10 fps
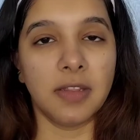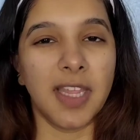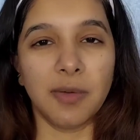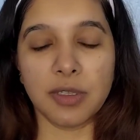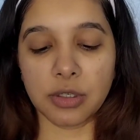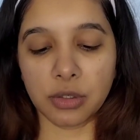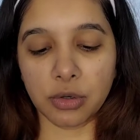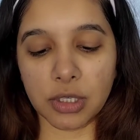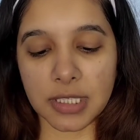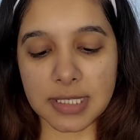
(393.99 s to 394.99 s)
They also
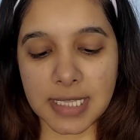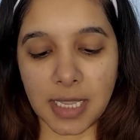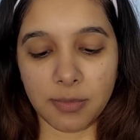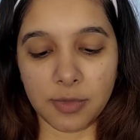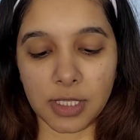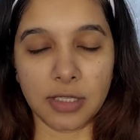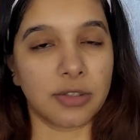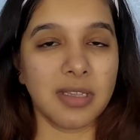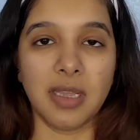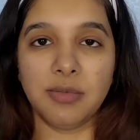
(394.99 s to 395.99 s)
told the same thing,
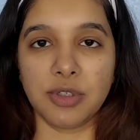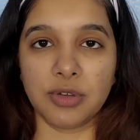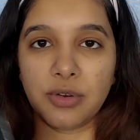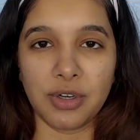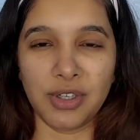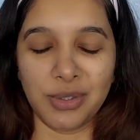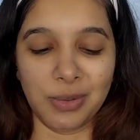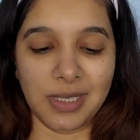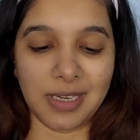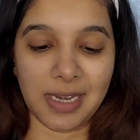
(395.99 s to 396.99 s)
so I'm just going to
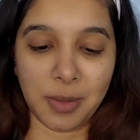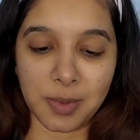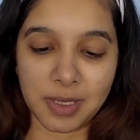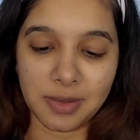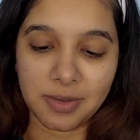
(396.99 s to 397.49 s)
do it anyway.